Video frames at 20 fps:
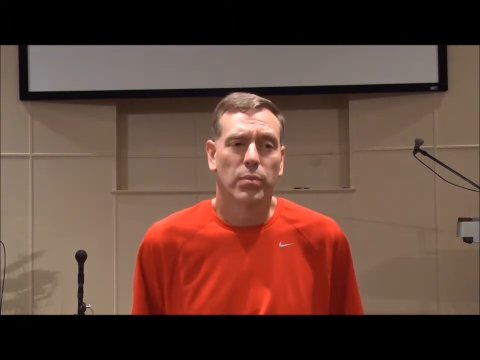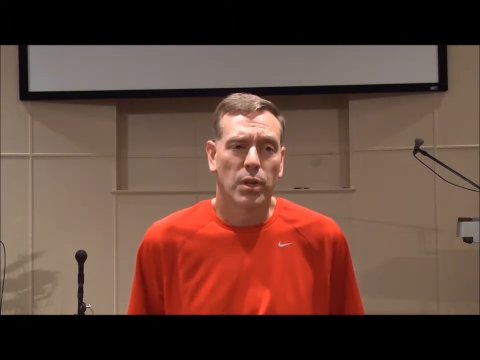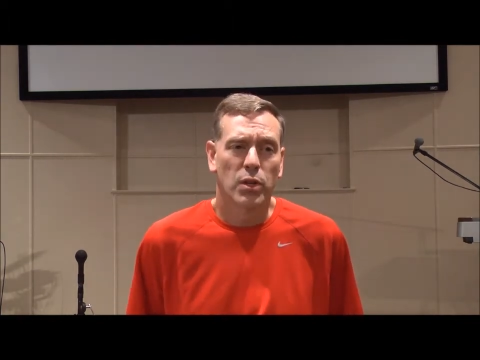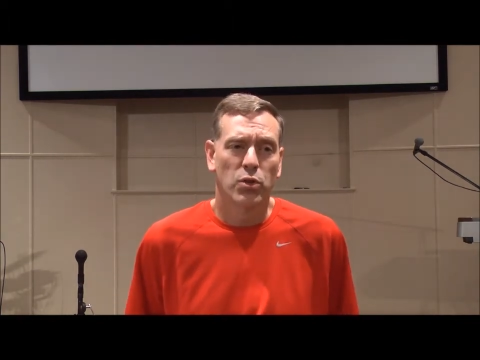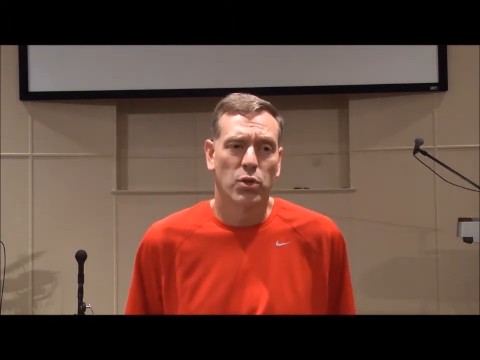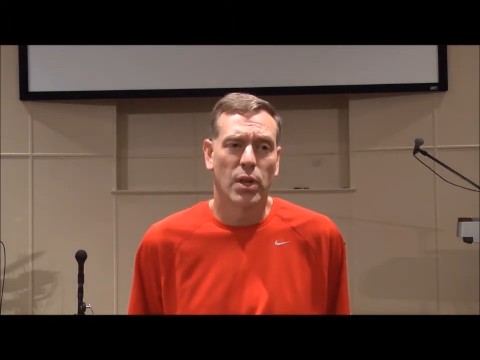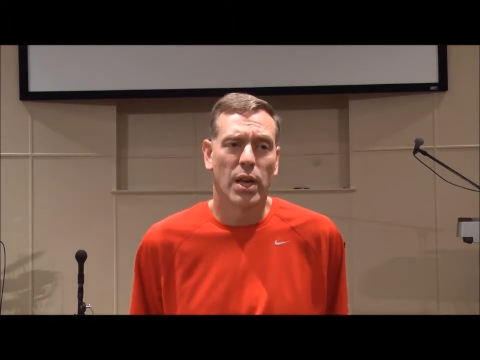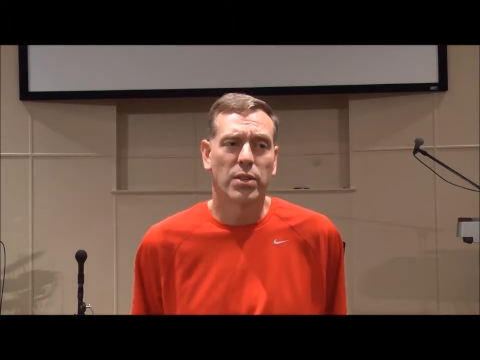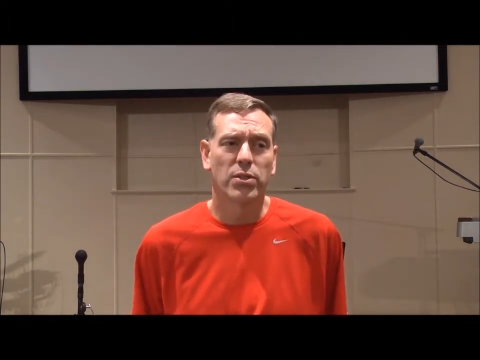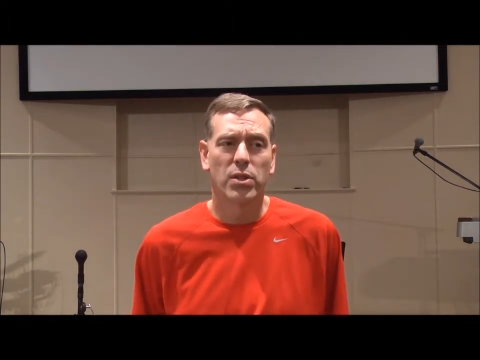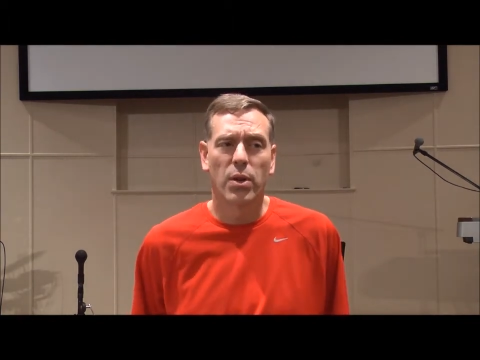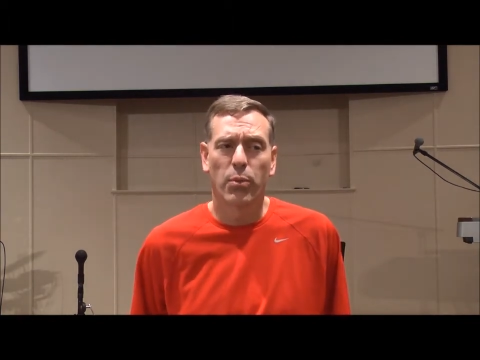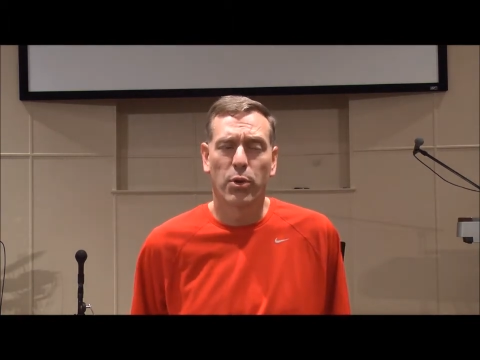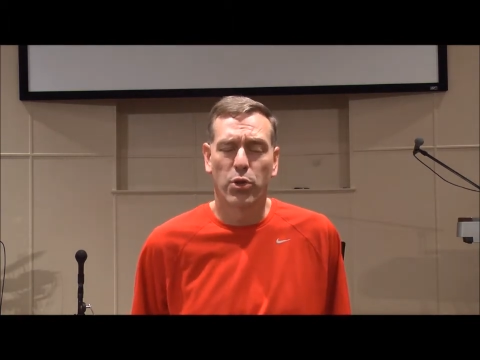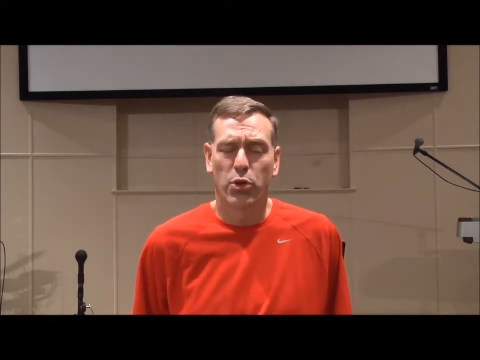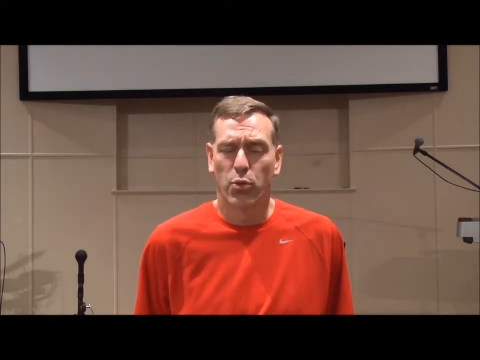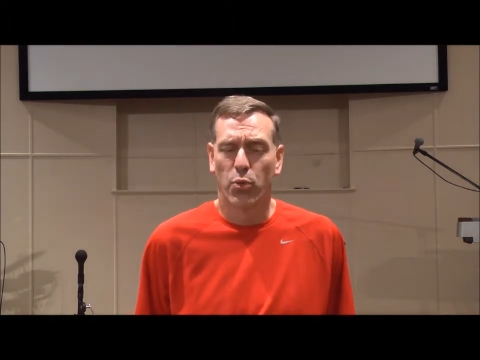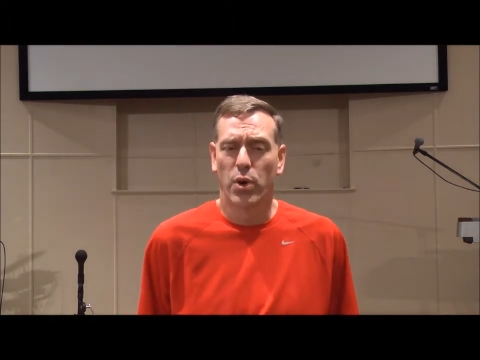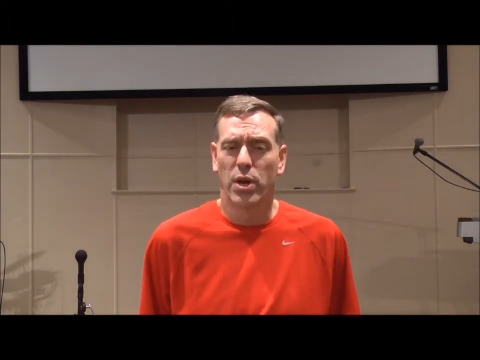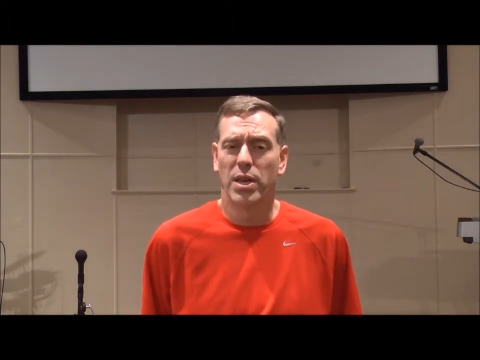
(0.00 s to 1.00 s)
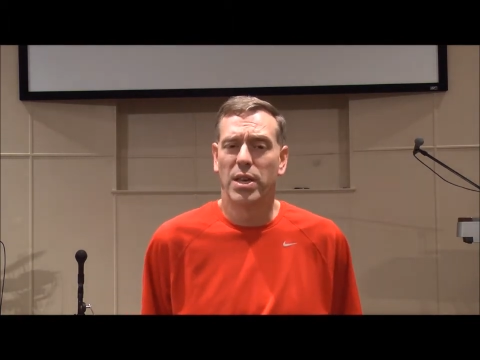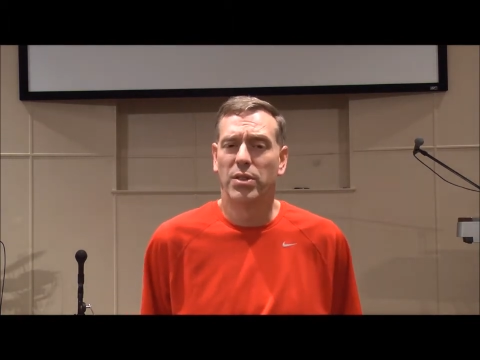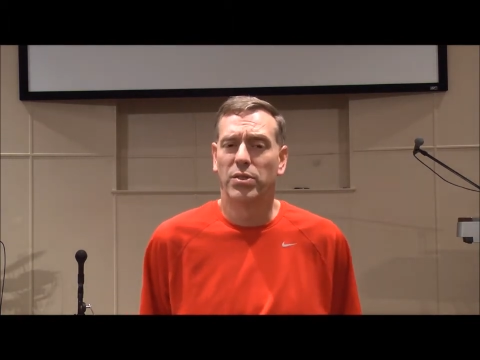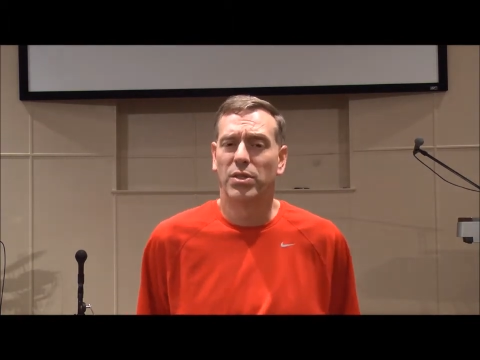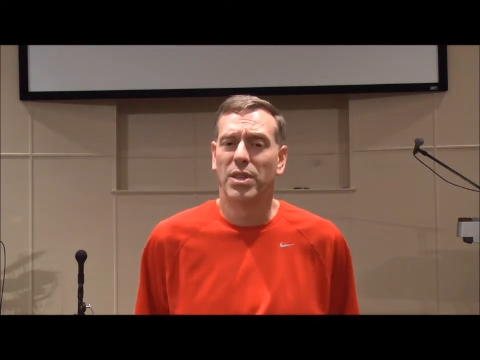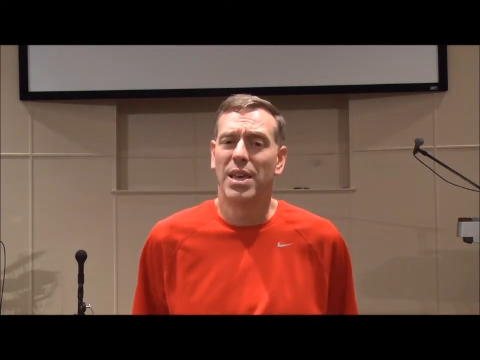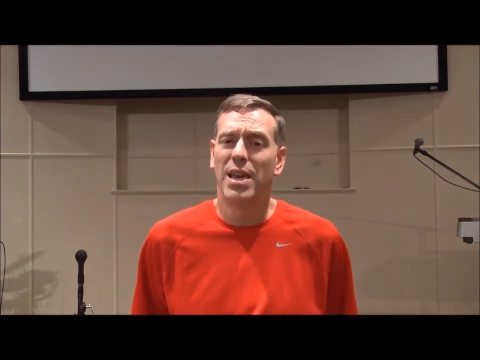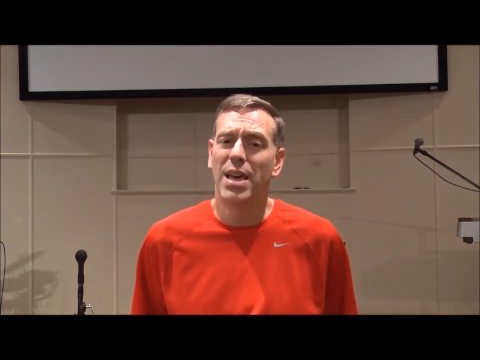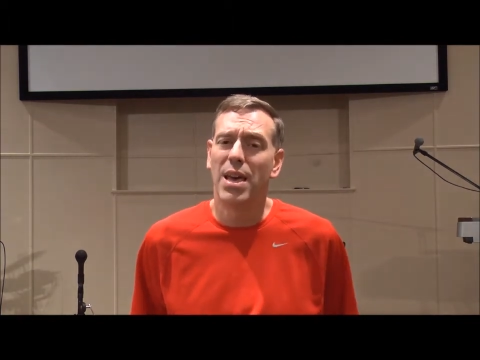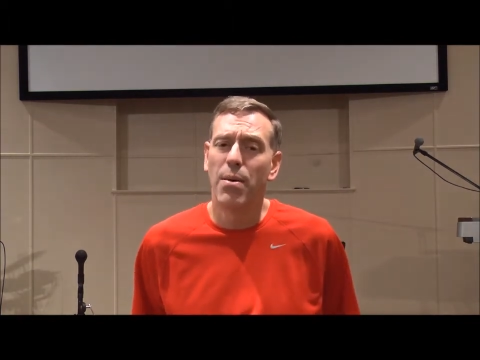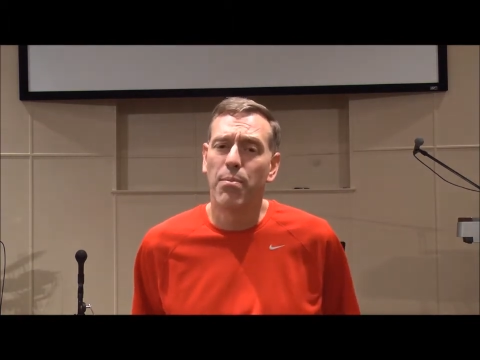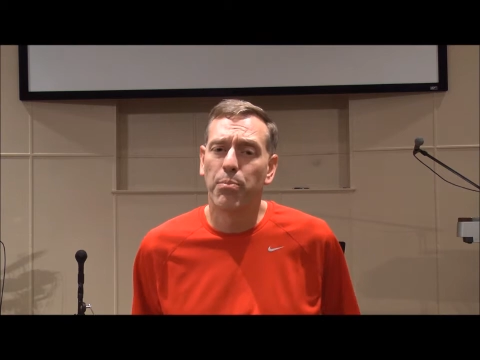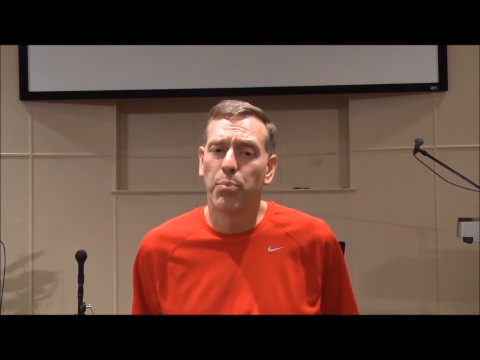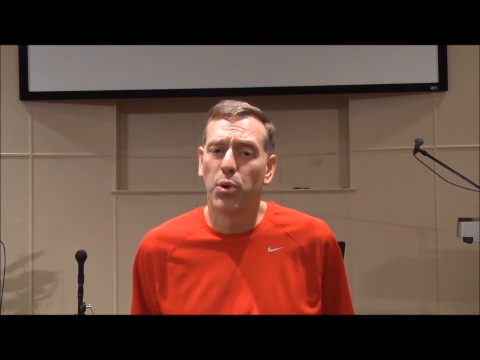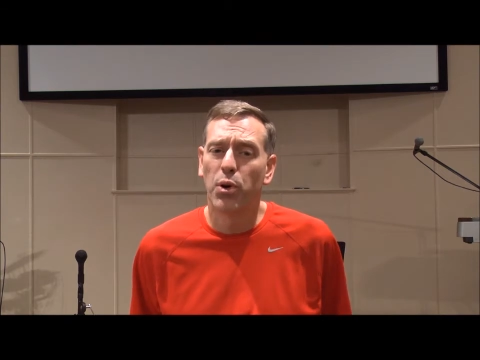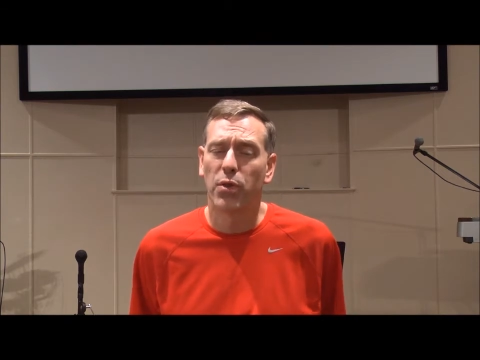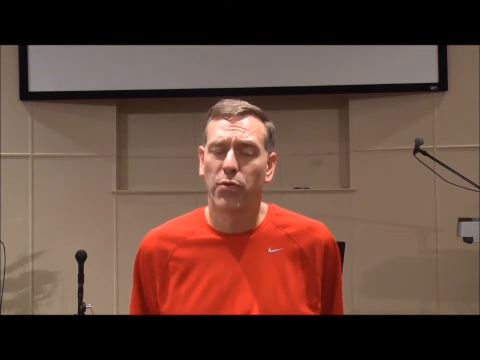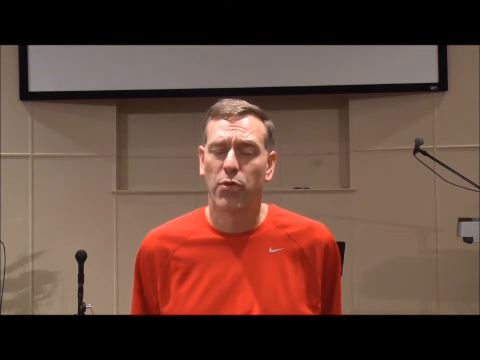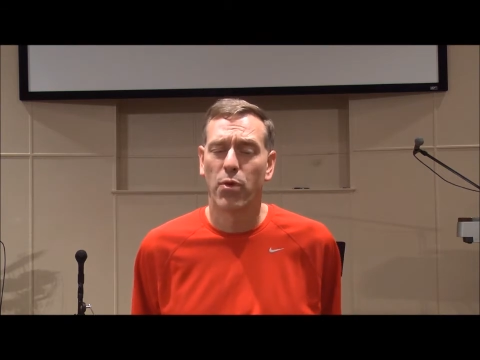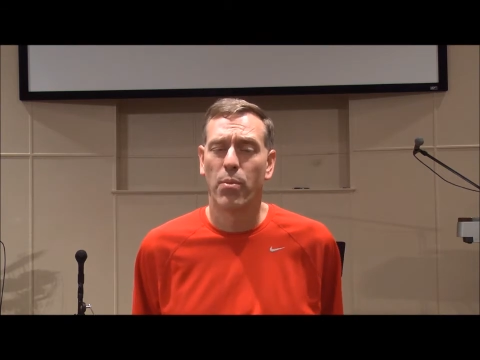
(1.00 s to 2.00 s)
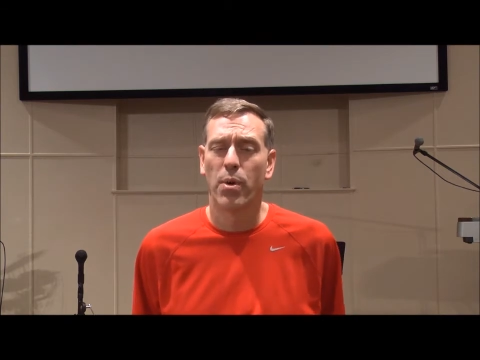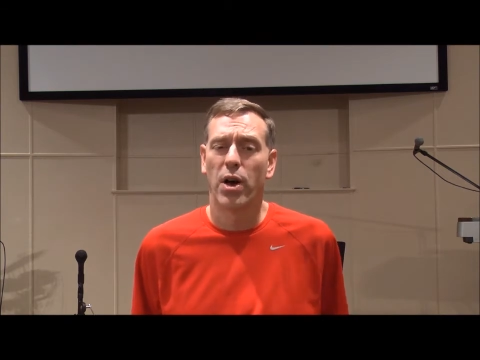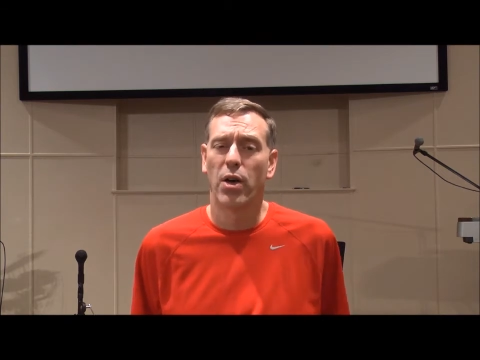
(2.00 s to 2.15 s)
So that's number 3, is the input from